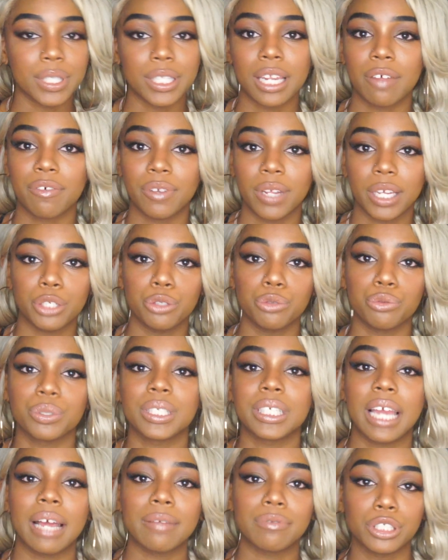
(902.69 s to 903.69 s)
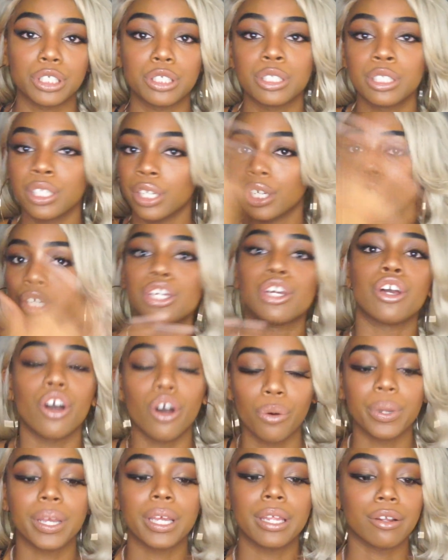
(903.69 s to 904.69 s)
and I feel like you really have to
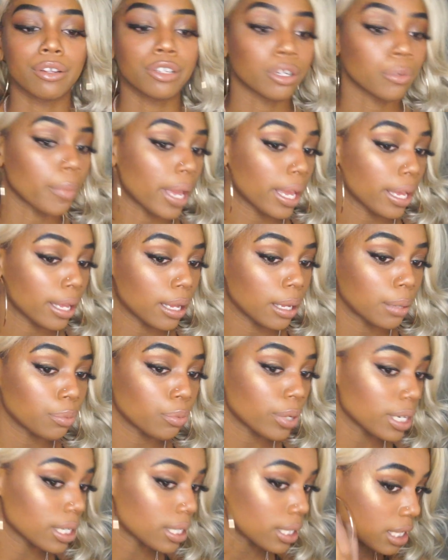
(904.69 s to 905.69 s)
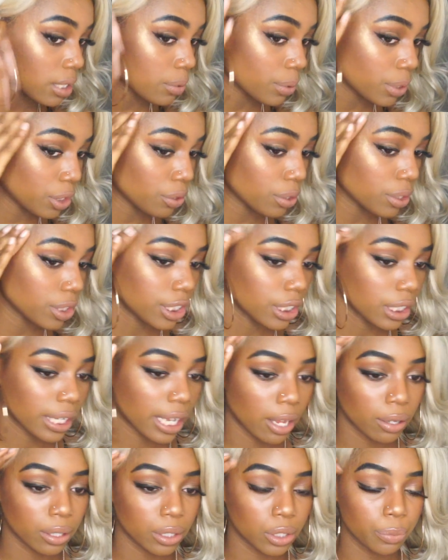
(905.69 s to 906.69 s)
go in on your makeup. Whereas this one, you can chill
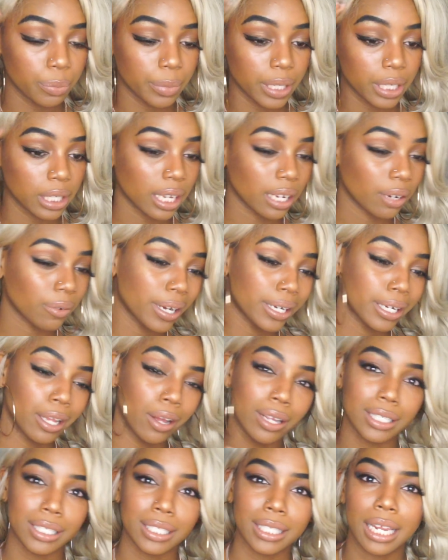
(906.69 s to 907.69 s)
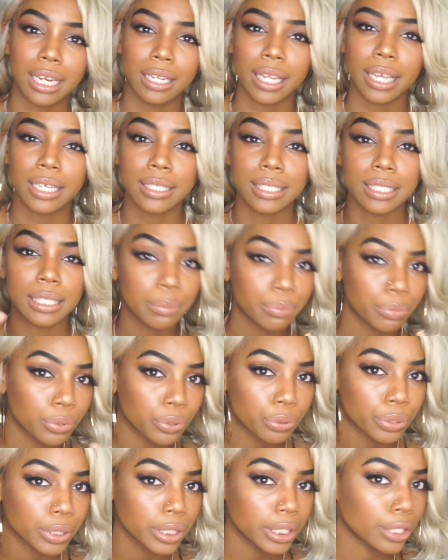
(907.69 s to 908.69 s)
out a little bit. Like right now, I just got like a
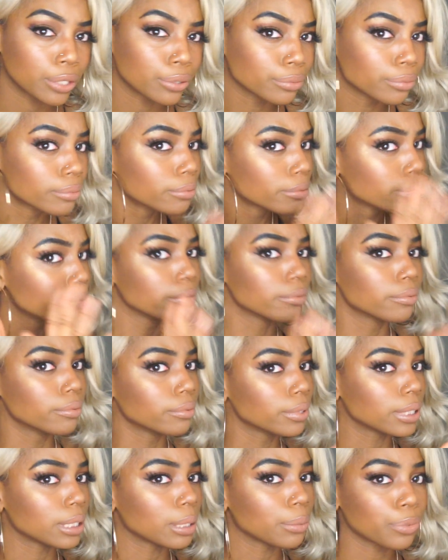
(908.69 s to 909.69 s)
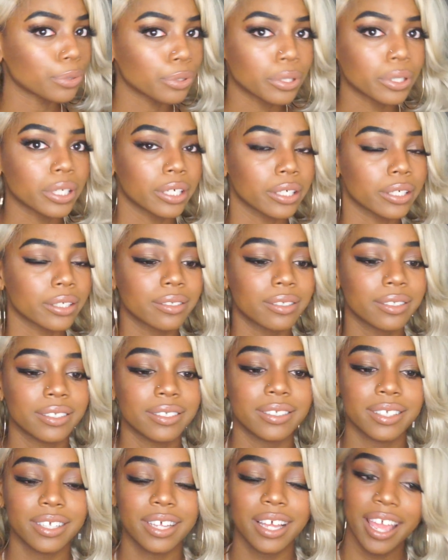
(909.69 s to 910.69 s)
simple, you know, simple look.
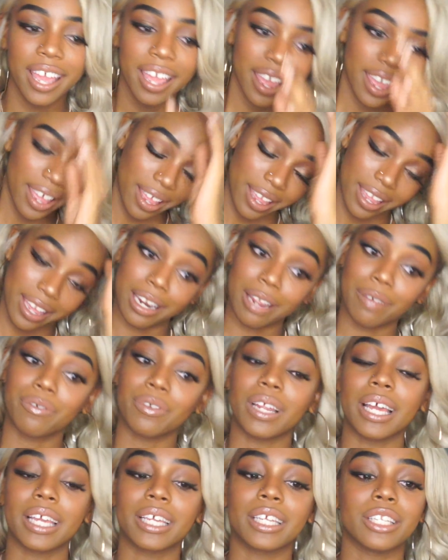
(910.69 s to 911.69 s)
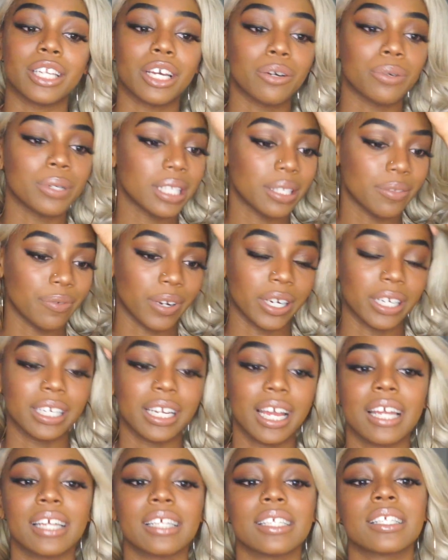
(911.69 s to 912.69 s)
And I feel like, you know, it's very
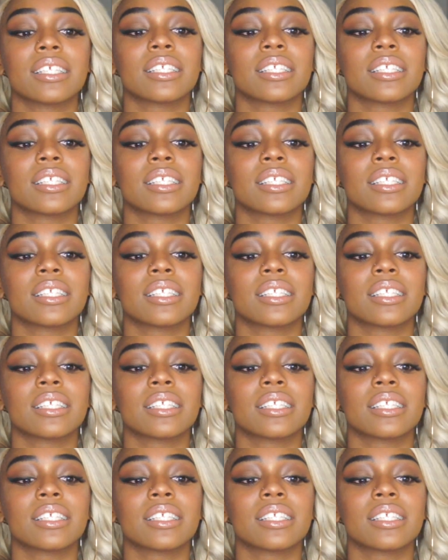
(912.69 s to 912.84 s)
nice.